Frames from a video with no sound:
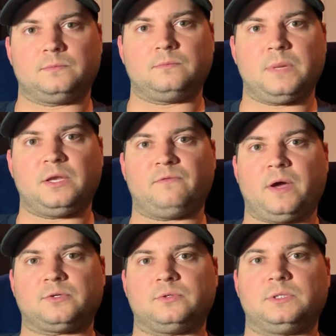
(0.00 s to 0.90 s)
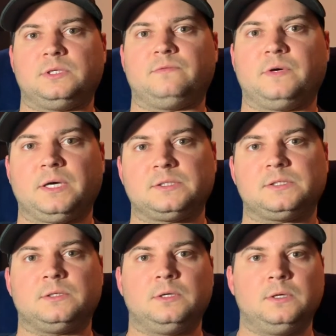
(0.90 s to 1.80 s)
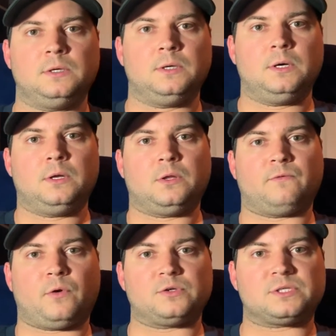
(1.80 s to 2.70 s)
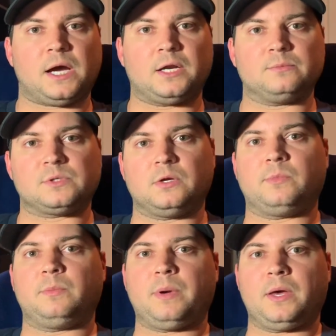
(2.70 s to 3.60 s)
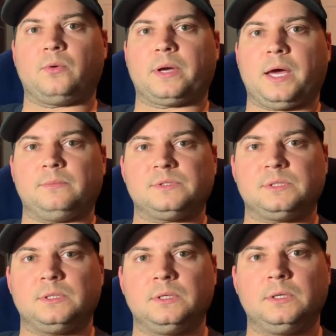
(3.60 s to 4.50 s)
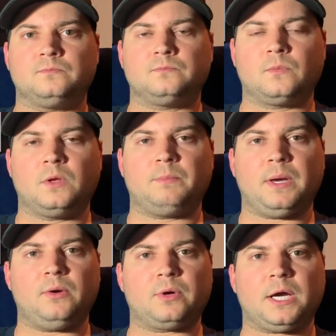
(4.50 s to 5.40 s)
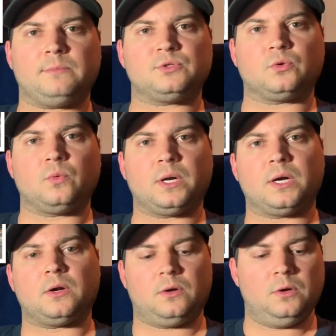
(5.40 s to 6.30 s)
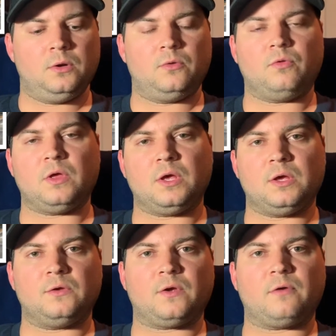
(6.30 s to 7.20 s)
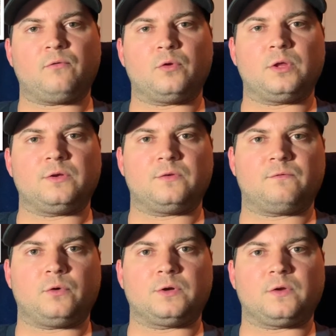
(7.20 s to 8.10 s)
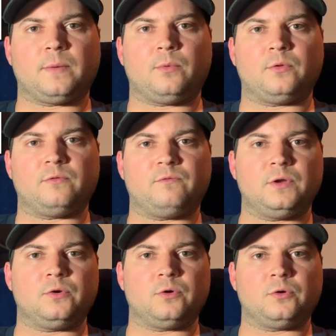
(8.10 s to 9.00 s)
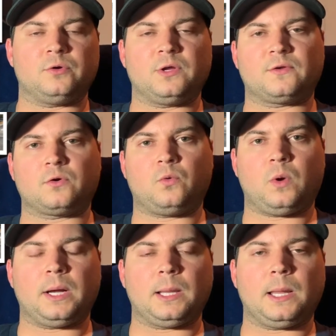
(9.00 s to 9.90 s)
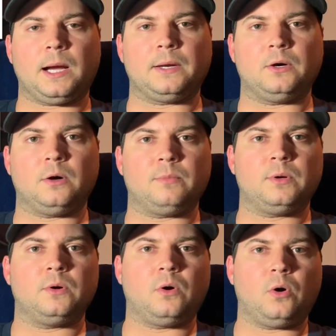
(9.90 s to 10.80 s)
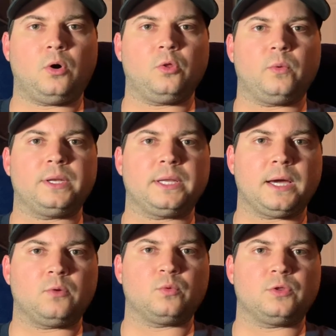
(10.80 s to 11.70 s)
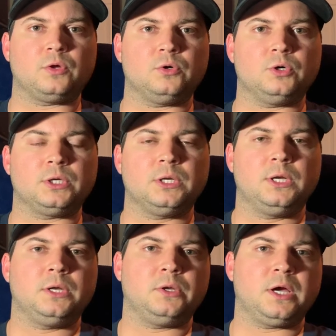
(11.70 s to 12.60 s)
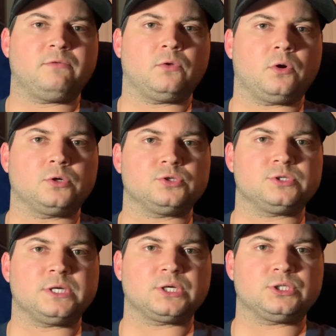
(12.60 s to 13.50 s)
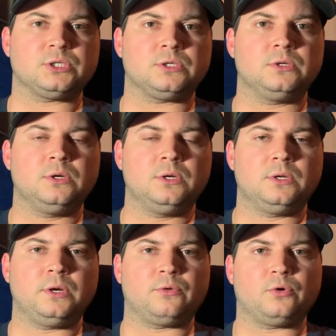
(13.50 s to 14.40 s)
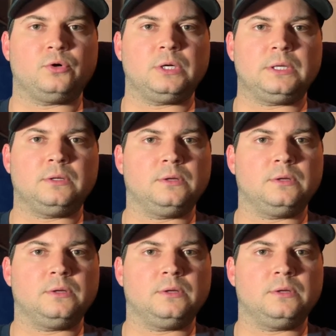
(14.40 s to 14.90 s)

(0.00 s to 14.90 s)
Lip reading: manufacturing defects. The first item is going to be panel gaps. Panel gaps are where for example, the fender doesn't quite line up all the way down with the hood. You have a larger section near the hood